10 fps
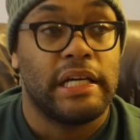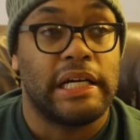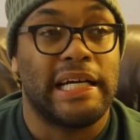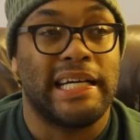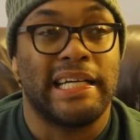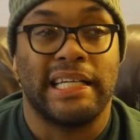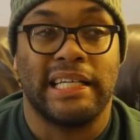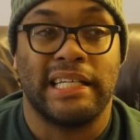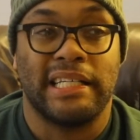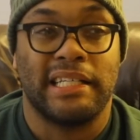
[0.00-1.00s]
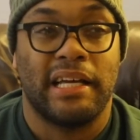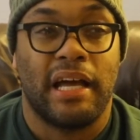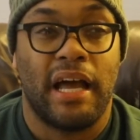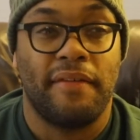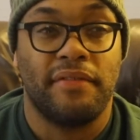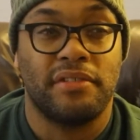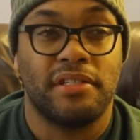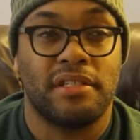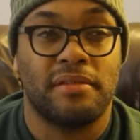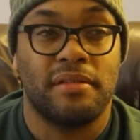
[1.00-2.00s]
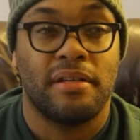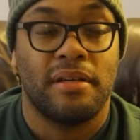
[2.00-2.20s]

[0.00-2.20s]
I haven't just